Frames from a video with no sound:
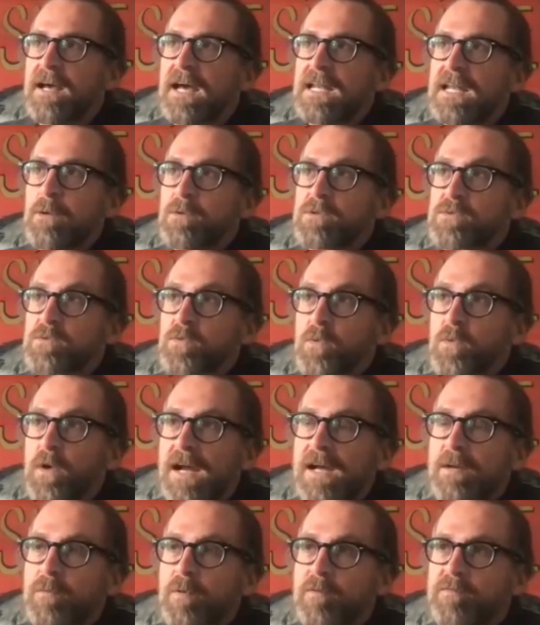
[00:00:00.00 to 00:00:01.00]
and it was
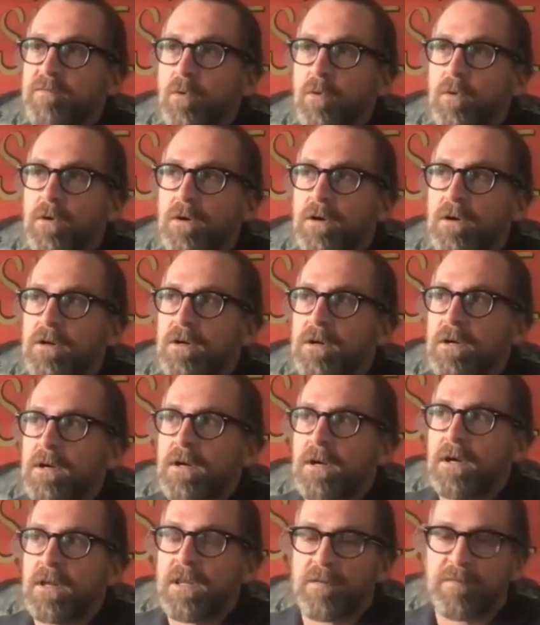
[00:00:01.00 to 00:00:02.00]
right before
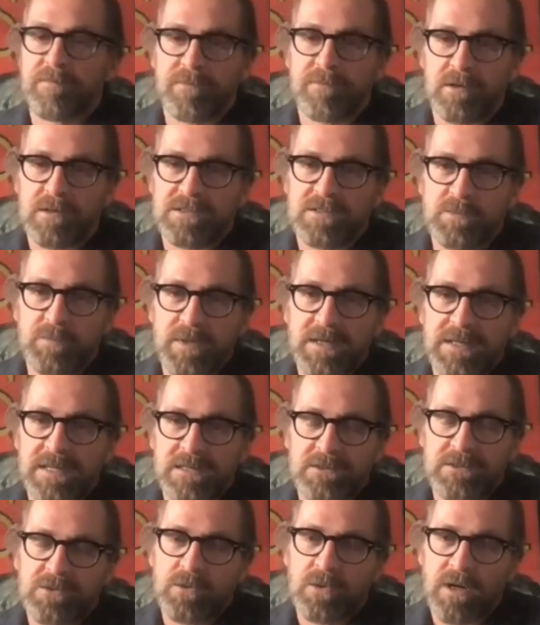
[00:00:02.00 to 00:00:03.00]
the first
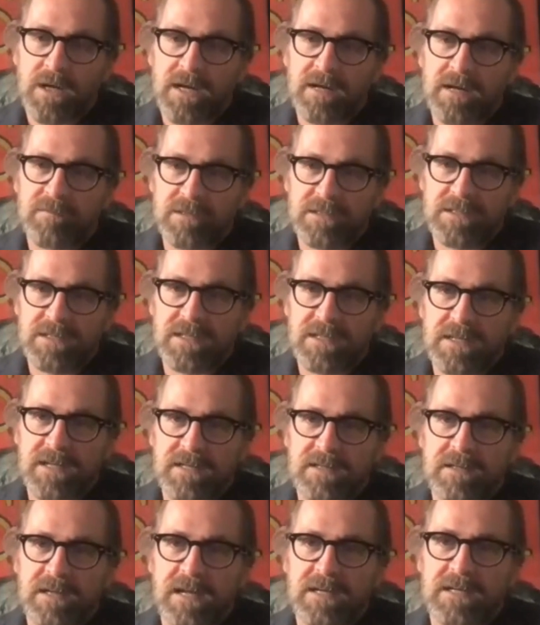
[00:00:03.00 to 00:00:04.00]
speaking tour I ever did.
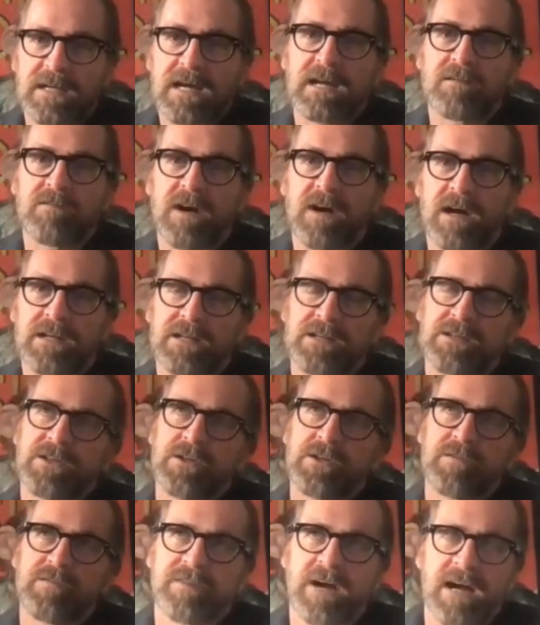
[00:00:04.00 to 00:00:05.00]
I got invited to
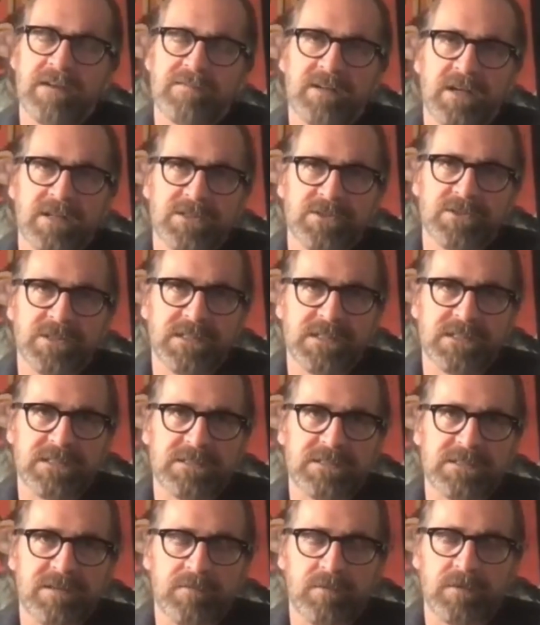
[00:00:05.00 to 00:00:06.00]
do 5
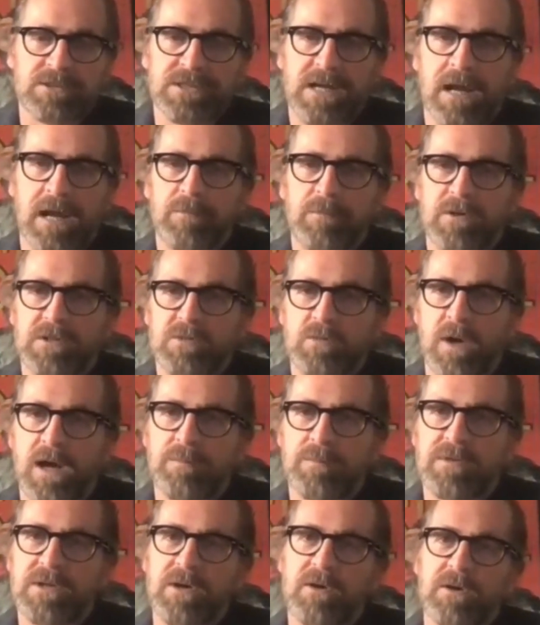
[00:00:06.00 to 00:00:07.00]
countries, several chapters,
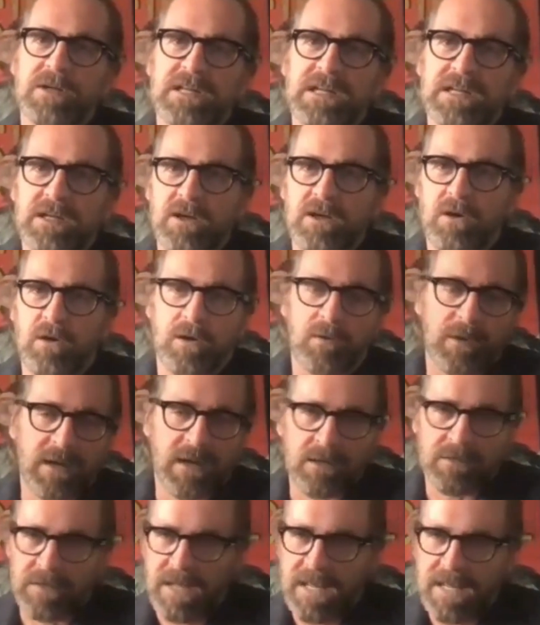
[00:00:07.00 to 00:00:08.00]
YPO and EO
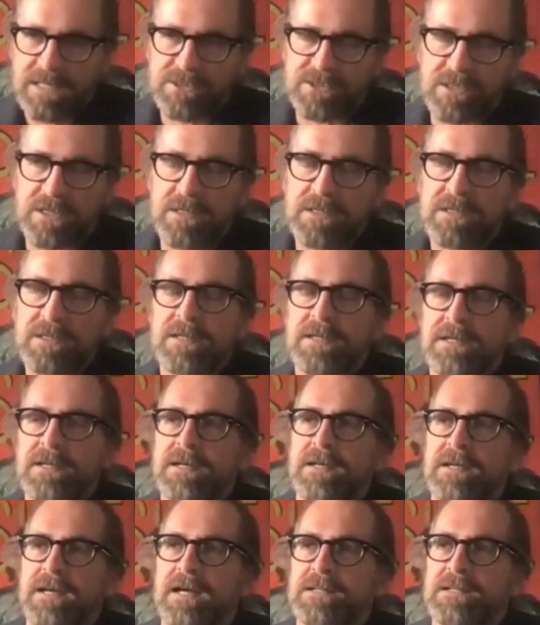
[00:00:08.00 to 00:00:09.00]
around Asia.
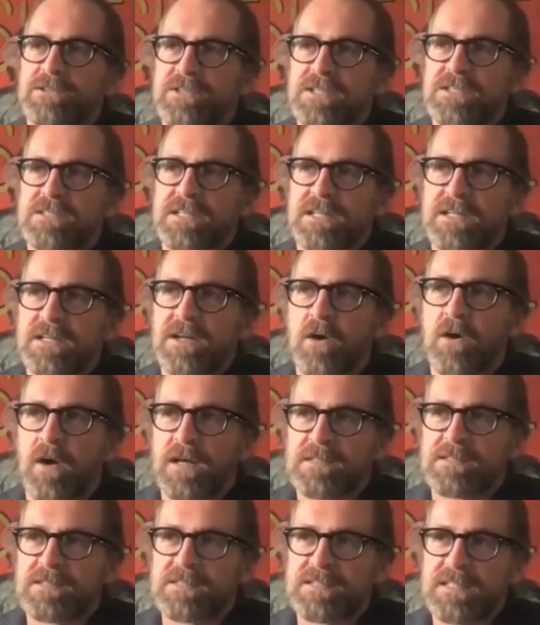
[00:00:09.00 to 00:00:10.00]
And she said,
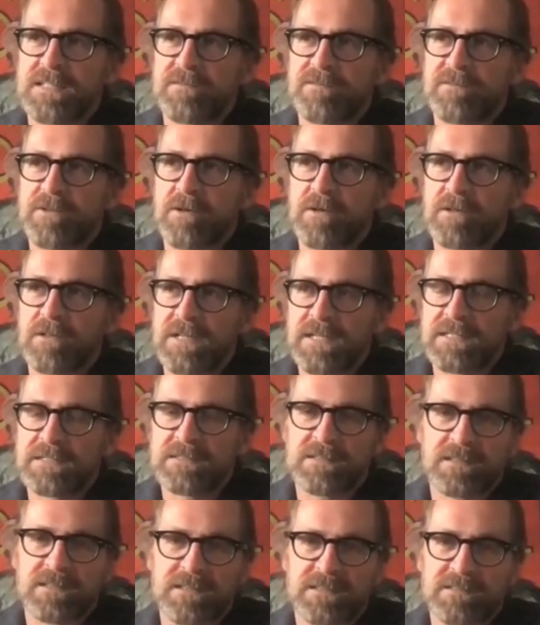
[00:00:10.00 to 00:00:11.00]
I see if you cling
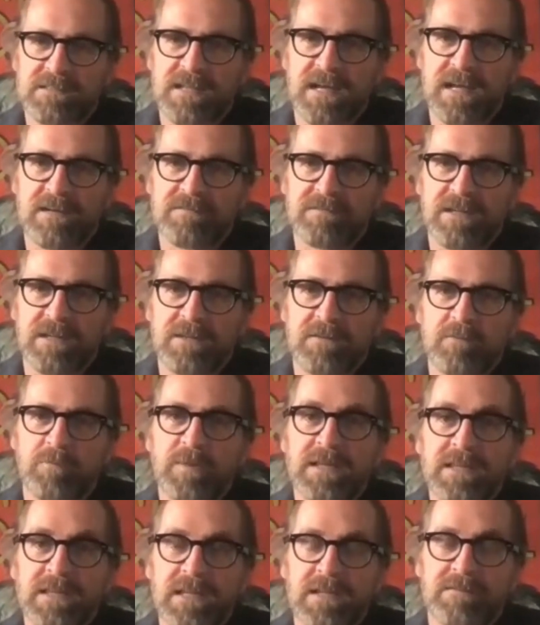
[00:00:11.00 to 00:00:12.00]
to this life that you've
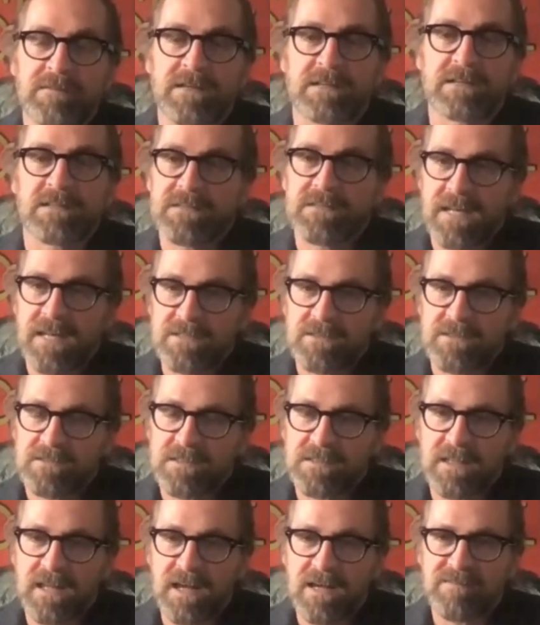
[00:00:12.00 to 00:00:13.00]
been living, this
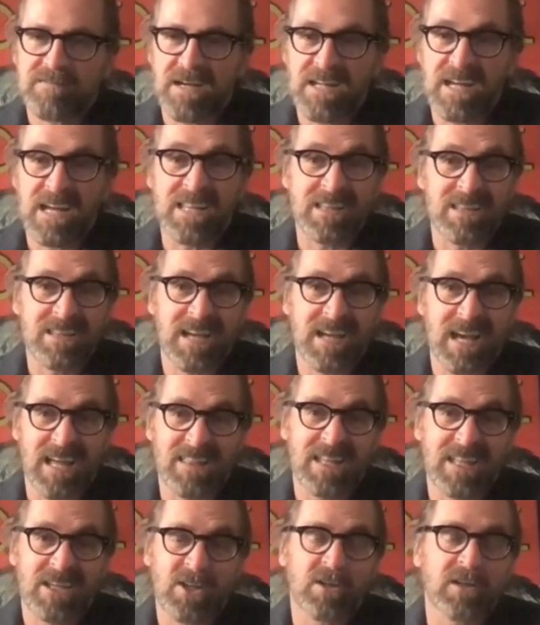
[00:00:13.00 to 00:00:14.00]
agency life, I
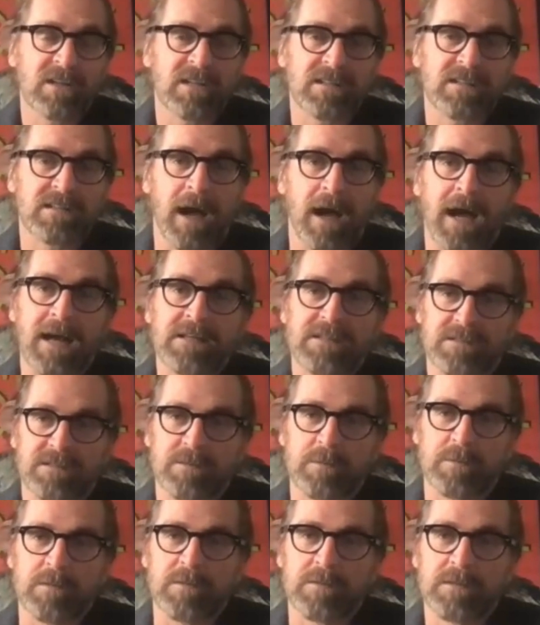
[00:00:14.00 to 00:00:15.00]
think you're going to die
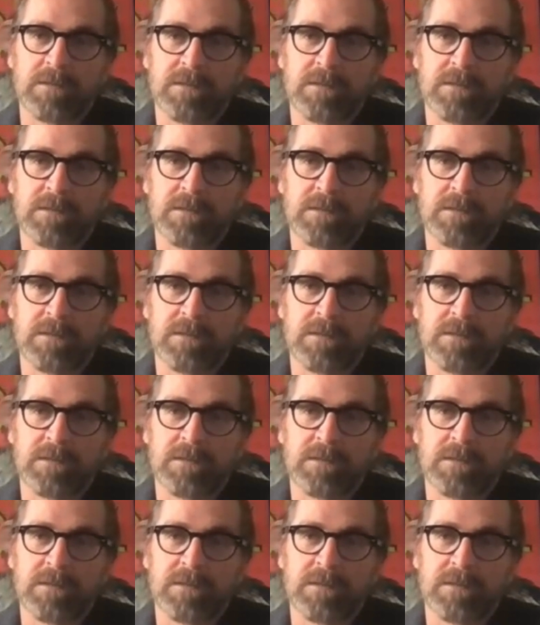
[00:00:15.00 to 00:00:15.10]
soon.